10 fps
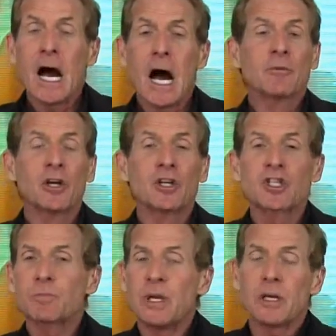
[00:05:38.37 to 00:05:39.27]
I'm going to
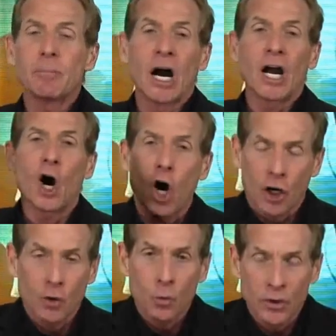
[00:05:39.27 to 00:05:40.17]
speak my
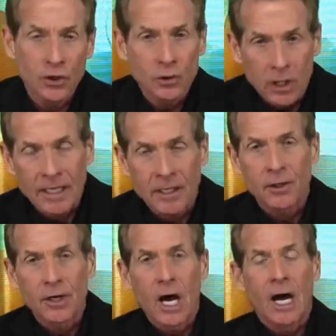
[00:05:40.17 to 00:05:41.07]
heart, whether you like it
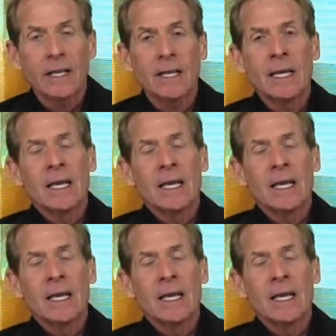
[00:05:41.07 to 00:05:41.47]
or not.